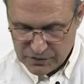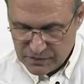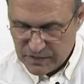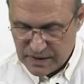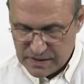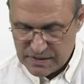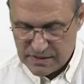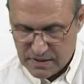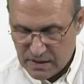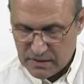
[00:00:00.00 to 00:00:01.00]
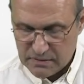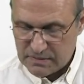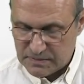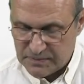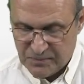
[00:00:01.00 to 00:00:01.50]
to this
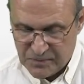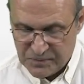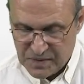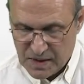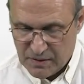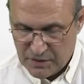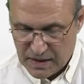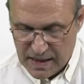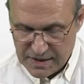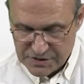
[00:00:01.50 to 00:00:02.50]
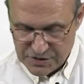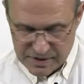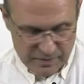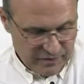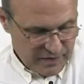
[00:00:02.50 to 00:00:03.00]

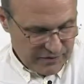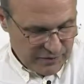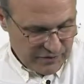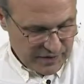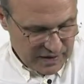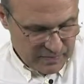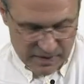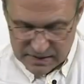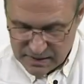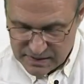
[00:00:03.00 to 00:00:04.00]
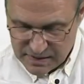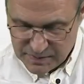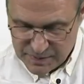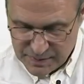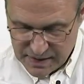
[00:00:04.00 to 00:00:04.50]
relationship of the four fundamental
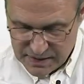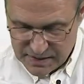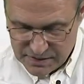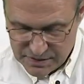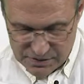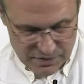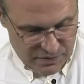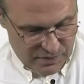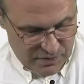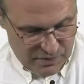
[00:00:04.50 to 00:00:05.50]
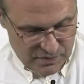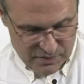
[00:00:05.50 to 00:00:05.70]
subspaces to